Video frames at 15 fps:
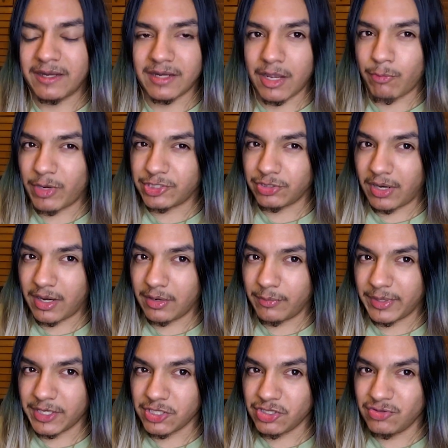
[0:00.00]
Not quite sure how
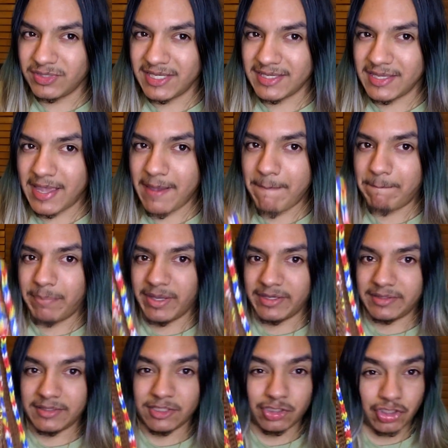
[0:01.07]
I want to use it yet,
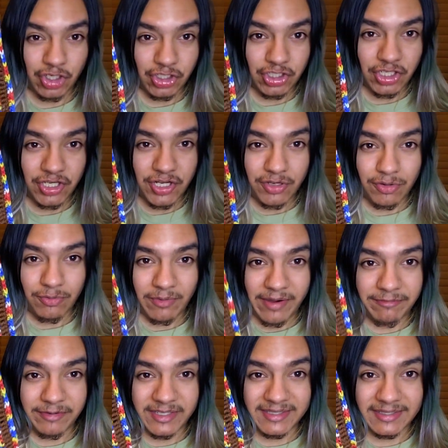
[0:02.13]
but it's good to know the
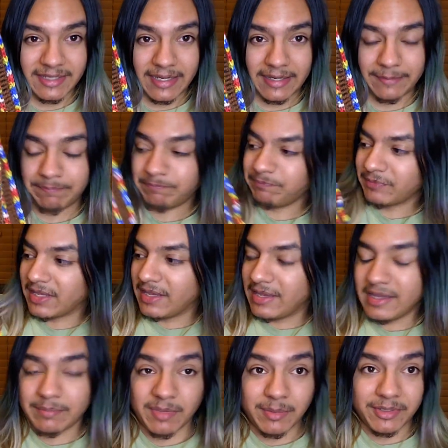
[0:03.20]
reference that
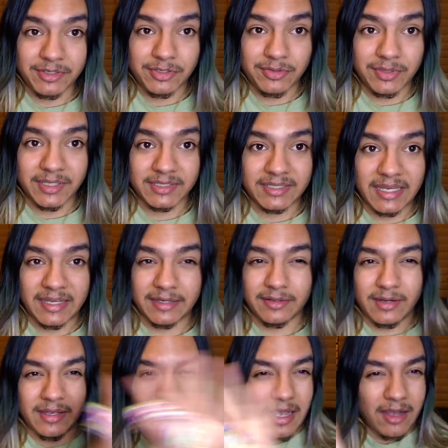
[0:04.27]
be able to do this.
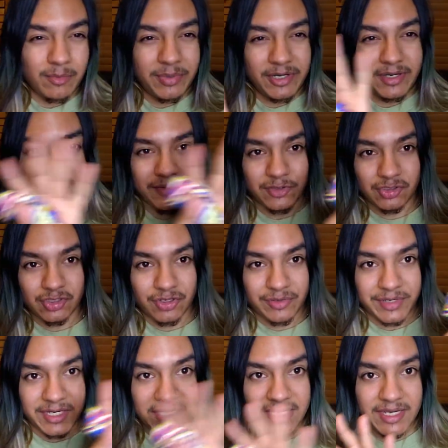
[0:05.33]
And I'll put it on the
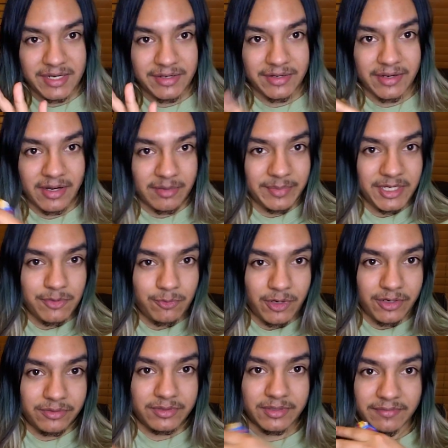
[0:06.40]
screen here, how many
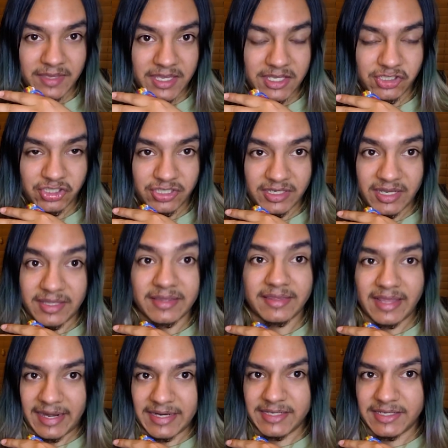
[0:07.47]
rows of each
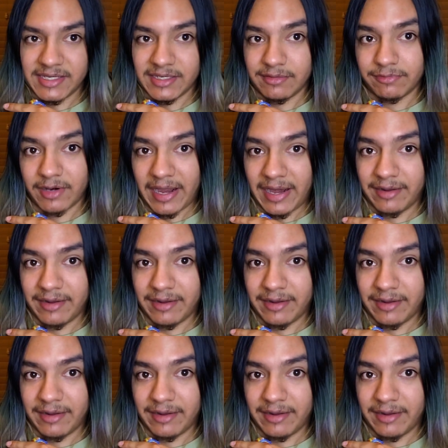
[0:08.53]
that I did for